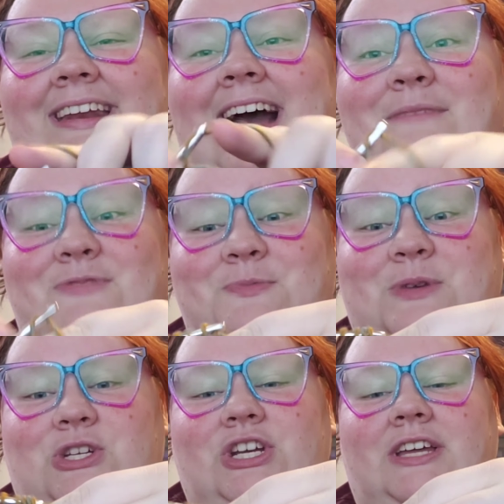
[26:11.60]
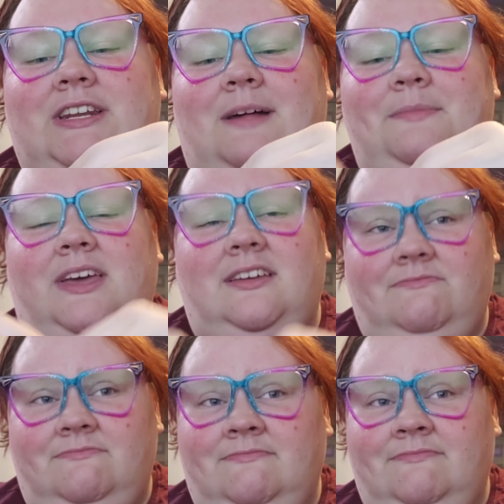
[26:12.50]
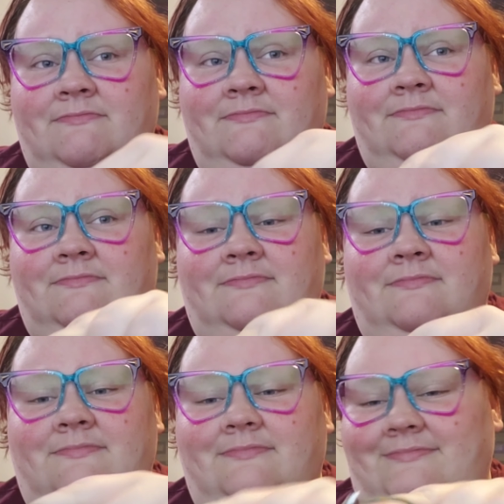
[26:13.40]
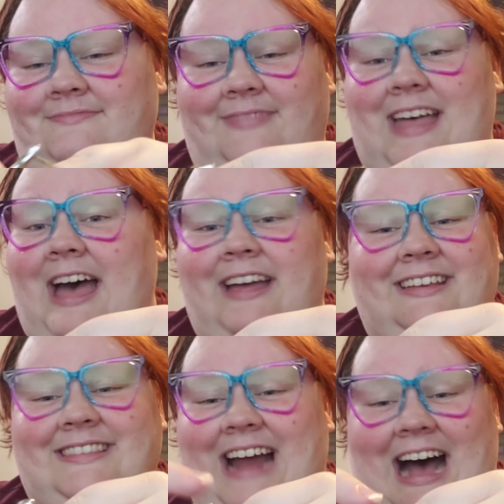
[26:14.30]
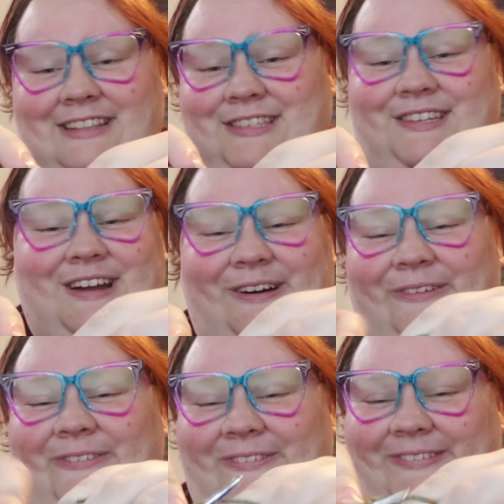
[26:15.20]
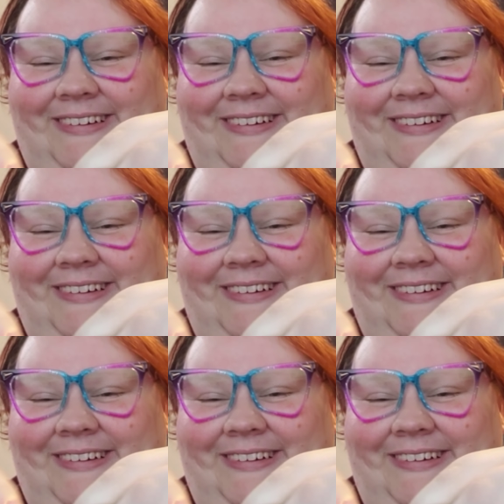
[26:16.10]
and I'm from Michigan and I'm like, that is not snow.